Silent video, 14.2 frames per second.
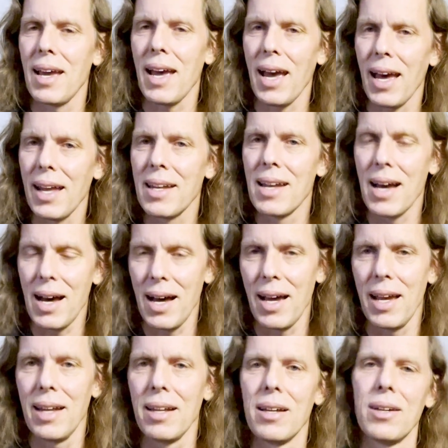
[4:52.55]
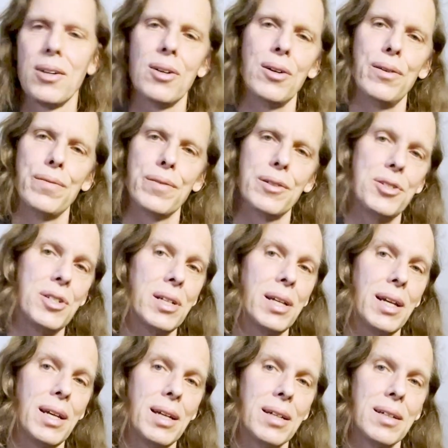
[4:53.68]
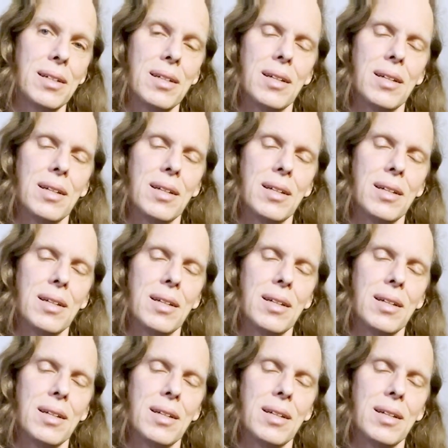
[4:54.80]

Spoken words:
add 9 over G.